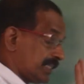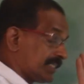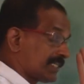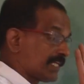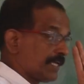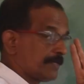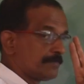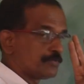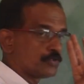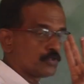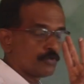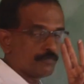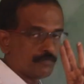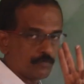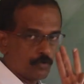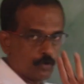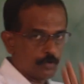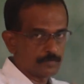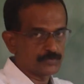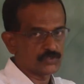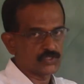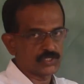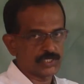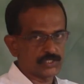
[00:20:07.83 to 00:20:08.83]
types of
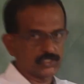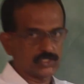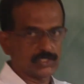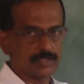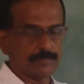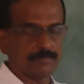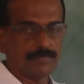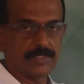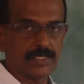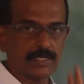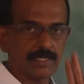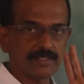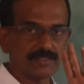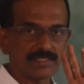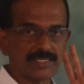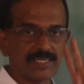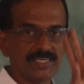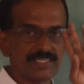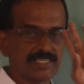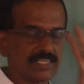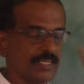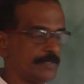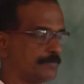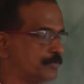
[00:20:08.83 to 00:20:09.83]
obstruction. There are three
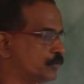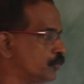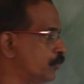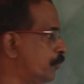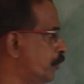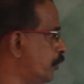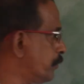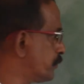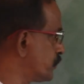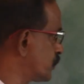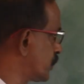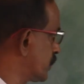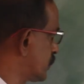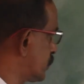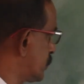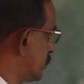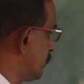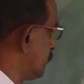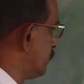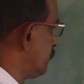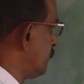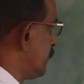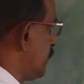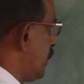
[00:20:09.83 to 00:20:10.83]
types of obstruction.
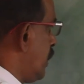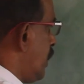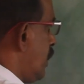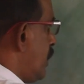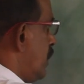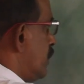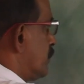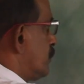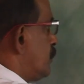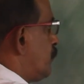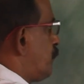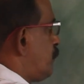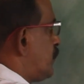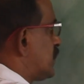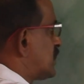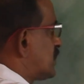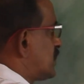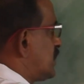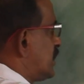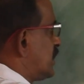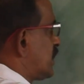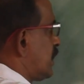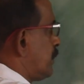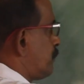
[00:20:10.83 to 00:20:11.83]
The first
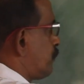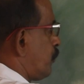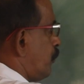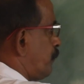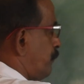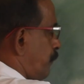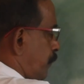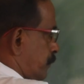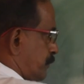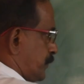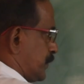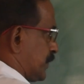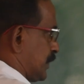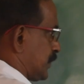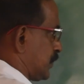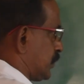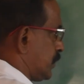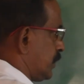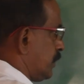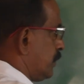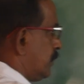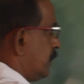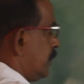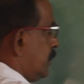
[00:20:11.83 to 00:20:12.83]
type of obstruction,